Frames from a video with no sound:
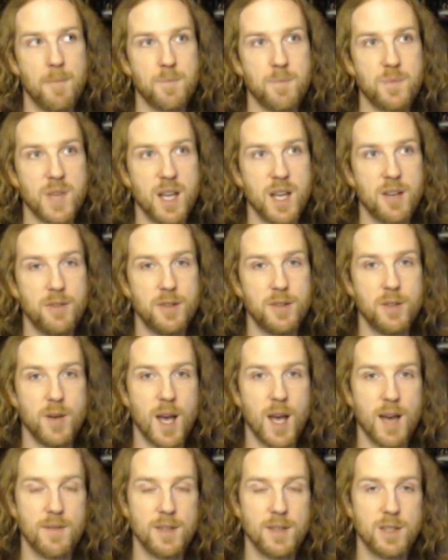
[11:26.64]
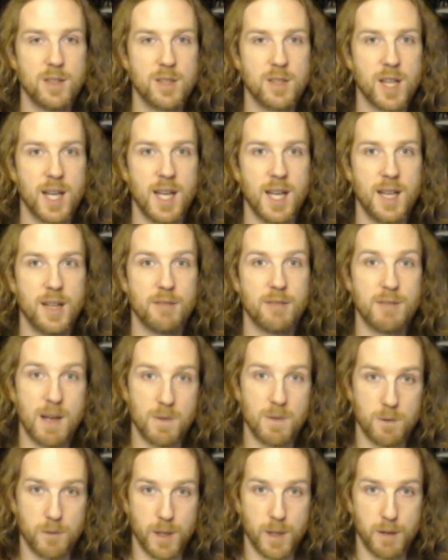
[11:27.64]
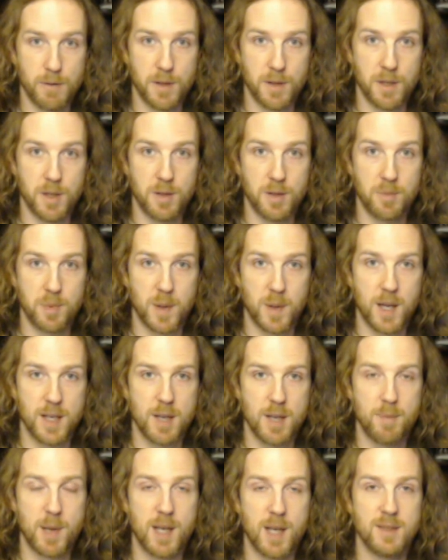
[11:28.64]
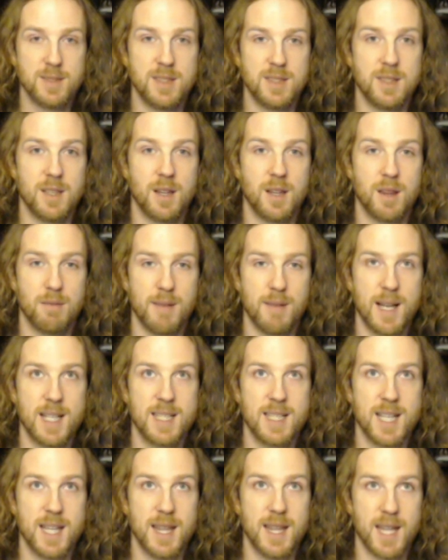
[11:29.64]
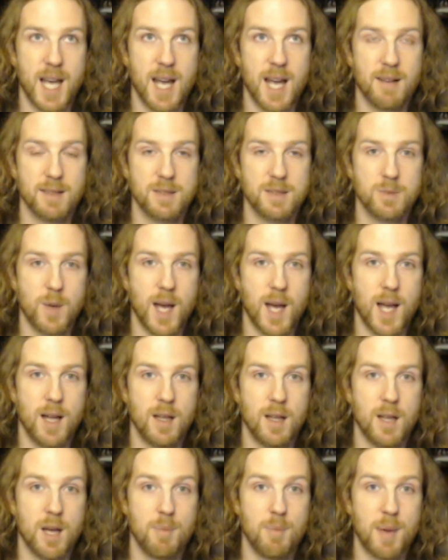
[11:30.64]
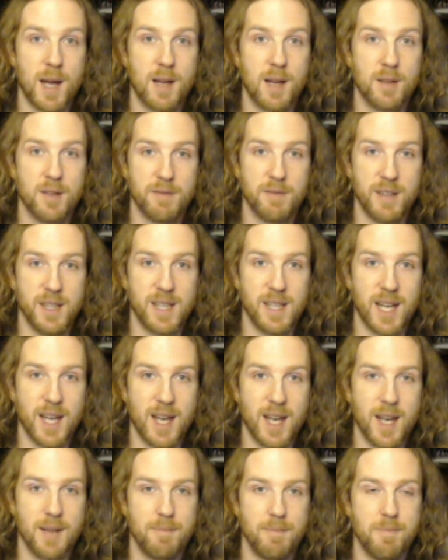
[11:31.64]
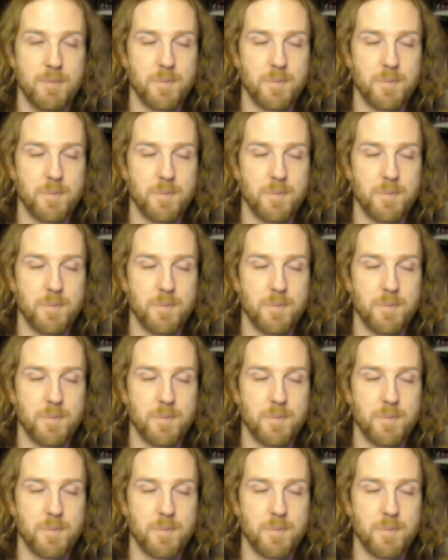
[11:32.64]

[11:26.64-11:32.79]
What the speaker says: If you have a look in the Ravelry group, and I posted a thread in there as well about the VKN,